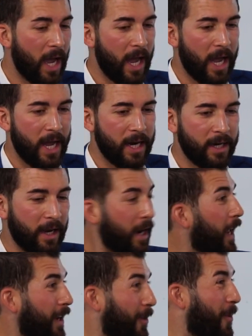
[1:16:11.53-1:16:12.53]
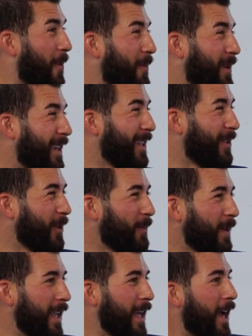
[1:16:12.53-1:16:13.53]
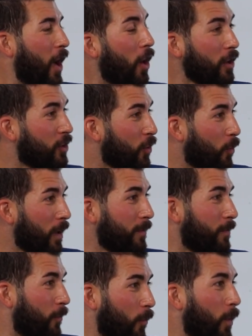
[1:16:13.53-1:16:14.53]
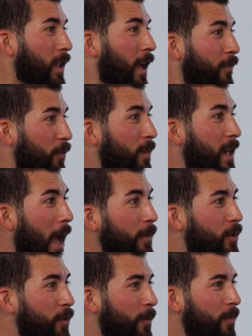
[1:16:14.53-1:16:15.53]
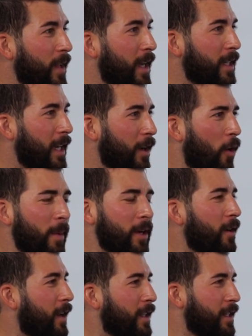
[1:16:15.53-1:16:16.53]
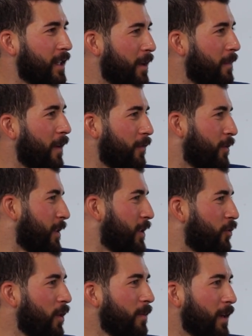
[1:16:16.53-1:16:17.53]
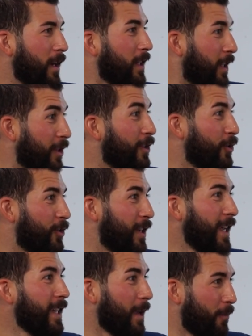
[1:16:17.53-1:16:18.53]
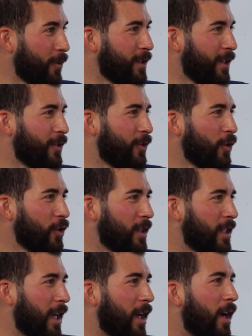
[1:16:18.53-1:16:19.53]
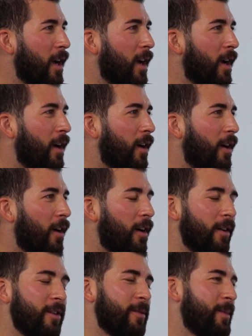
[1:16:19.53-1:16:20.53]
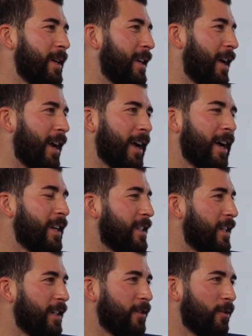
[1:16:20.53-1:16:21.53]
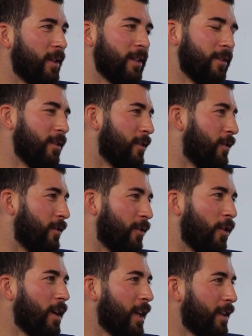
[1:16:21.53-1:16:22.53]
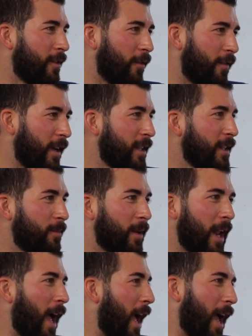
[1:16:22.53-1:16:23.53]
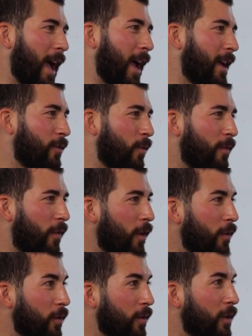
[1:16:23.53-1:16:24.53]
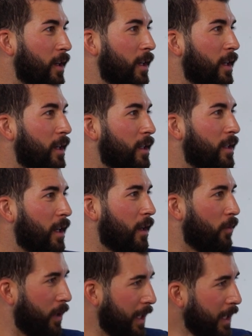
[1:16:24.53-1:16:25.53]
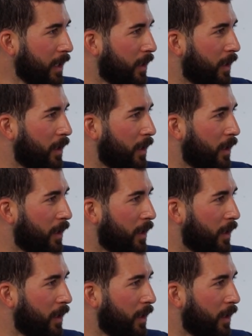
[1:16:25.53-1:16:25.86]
And I remember he told me, oh, so what have you been up to? It's like, oh my God, I just came back from this trip. Didn't you see it? I posted on social. It's like, oh no, man, I gotta tell you. And look, don't get offended, but I had to unfollow you. It's like, really?